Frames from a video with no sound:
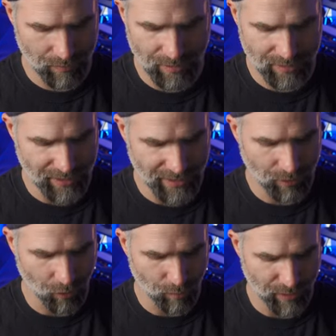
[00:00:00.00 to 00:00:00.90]
Yes, I
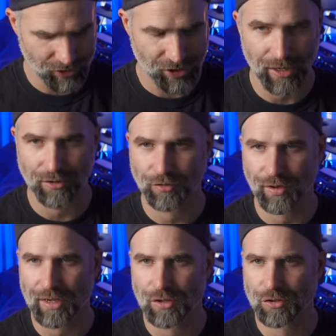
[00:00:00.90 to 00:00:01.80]
know, my channel
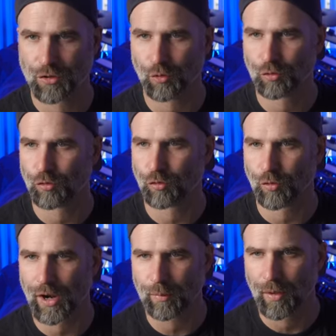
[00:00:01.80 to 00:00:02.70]
sucks. You should not
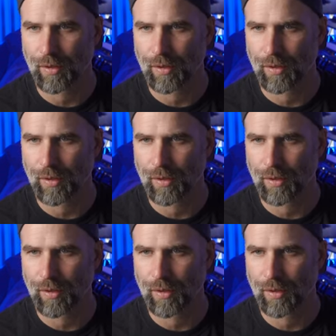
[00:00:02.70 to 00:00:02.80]
subscribe.